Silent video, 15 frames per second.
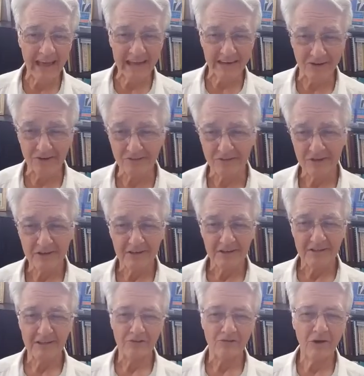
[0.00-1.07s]
that is
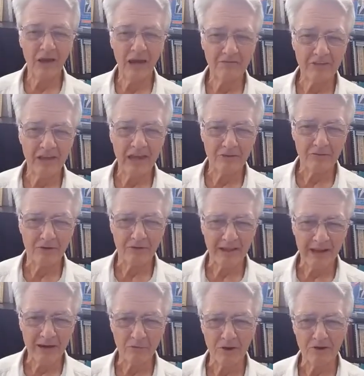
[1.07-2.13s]
that you have to have your
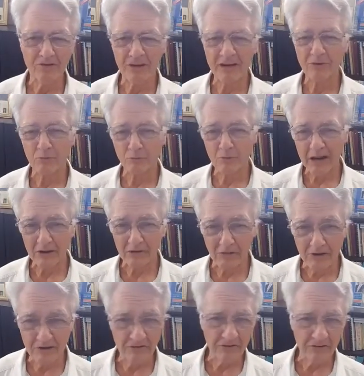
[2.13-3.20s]
thyroid checked
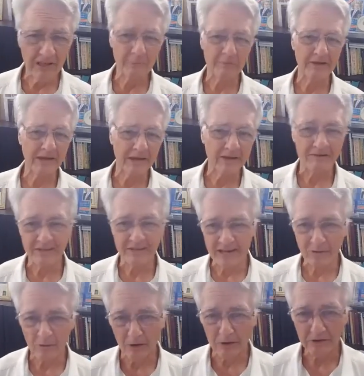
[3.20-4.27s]
regularly. You just can't be taking
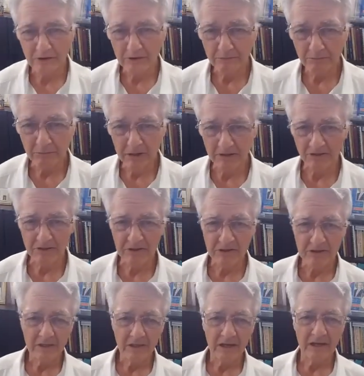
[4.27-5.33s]
thyroid medicine
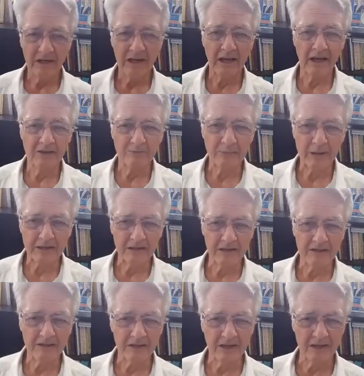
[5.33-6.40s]
and expect
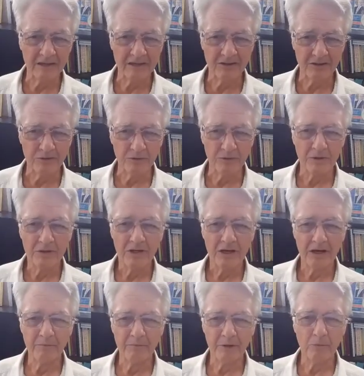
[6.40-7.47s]
it to
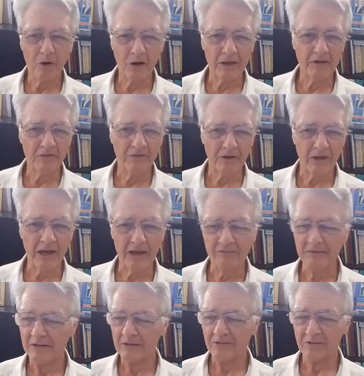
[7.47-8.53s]
be working. So you
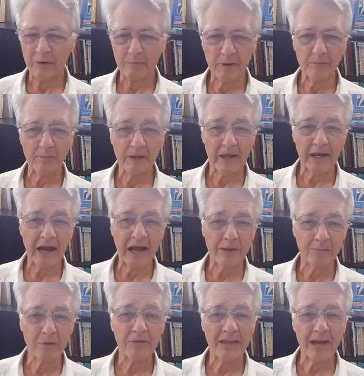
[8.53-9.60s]
have some people that
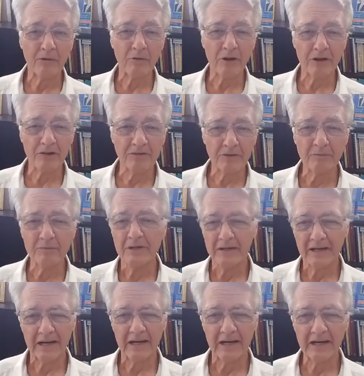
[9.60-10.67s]
hyperthyroidism
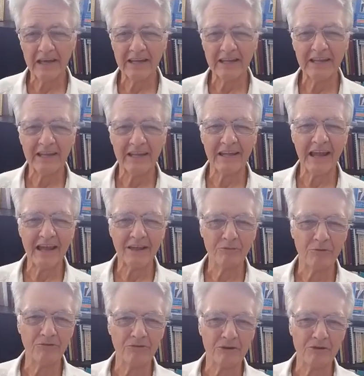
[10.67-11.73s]
and
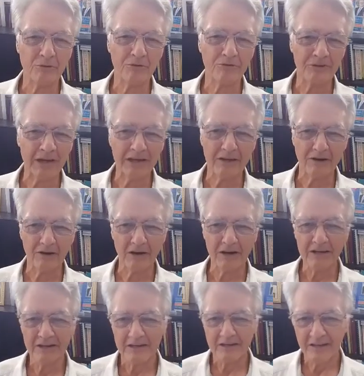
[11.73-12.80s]
had residual
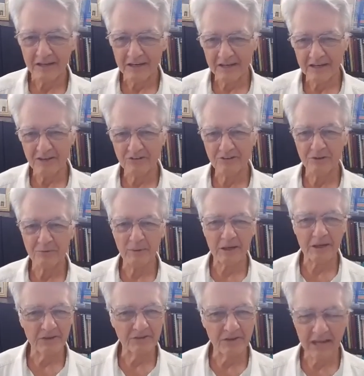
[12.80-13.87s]
secondary conditions
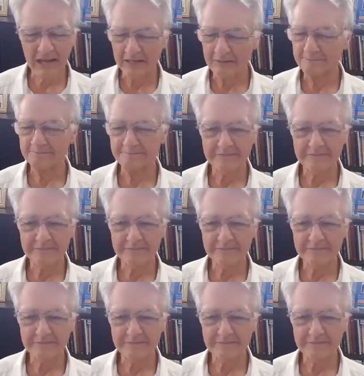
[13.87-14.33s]
because of that.